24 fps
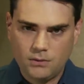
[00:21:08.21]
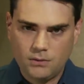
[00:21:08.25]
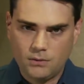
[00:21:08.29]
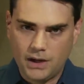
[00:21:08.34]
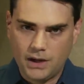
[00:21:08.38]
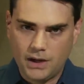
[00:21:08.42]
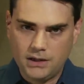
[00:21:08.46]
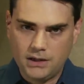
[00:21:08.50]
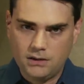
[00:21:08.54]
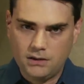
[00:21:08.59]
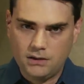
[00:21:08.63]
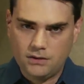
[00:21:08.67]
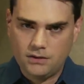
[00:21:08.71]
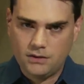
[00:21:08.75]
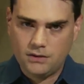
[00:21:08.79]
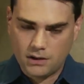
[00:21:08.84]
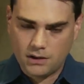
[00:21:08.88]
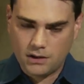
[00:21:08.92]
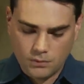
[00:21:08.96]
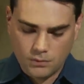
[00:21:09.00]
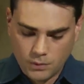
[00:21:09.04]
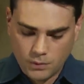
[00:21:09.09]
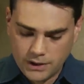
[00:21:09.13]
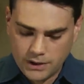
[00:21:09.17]
When
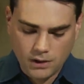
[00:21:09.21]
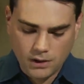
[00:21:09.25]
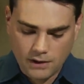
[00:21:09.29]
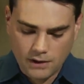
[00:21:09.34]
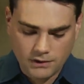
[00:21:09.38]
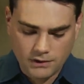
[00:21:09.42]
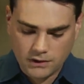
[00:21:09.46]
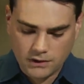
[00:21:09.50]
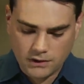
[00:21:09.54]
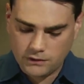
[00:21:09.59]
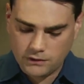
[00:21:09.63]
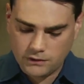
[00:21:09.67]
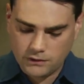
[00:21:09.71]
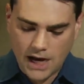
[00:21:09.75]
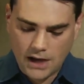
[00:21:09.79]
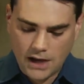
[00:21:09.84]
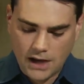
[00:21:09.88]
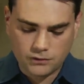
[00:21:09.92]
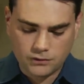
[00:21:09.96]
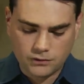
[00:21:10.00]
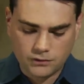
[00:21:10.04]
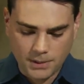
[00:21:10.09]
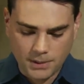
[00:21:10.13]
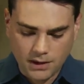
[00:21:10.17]
the window coverings in your
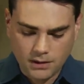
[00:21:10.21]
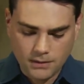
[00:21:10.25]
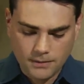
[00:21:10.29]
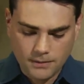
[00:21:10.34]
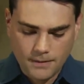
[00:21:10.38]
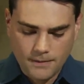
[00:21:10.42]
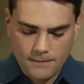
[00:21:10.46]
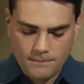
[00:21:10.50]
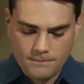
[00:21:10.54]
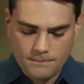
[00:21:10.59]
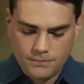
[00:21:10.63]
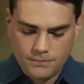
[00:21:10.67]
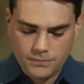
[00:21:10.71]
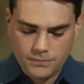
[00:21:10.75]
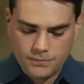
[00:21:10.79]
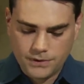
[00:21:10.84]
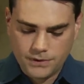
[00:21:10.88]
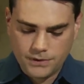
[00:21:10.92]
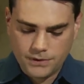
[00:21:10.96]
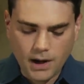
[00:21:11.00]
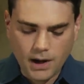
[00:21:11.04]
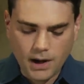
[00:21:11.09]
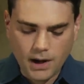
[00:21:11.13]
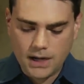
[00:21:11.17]
house look better,
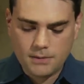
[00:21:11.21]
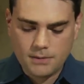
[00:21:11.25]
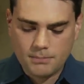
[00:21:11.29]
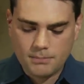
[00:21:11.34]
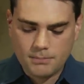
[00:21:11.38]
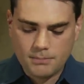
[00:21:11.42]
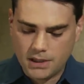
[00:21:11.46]
they're great.